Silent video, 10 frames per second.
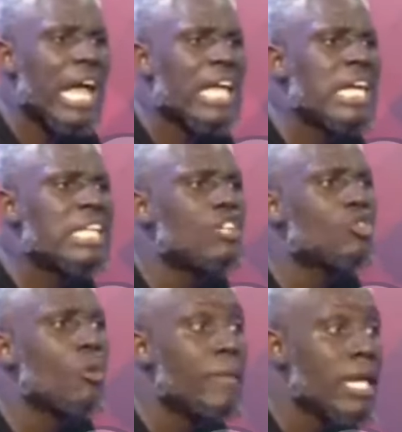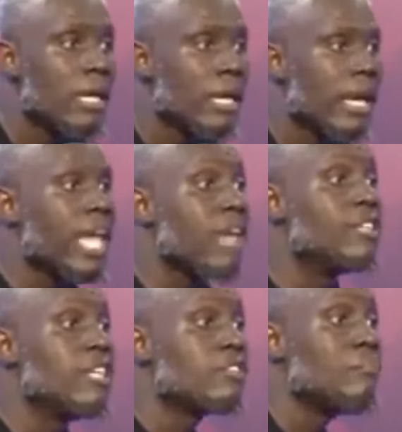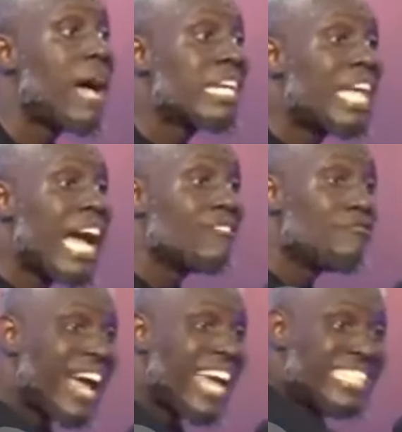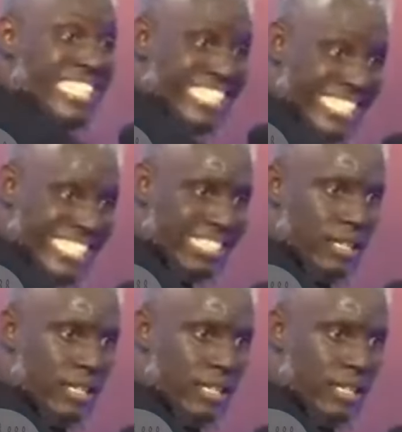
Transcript: are hidden to me. If this man can find it,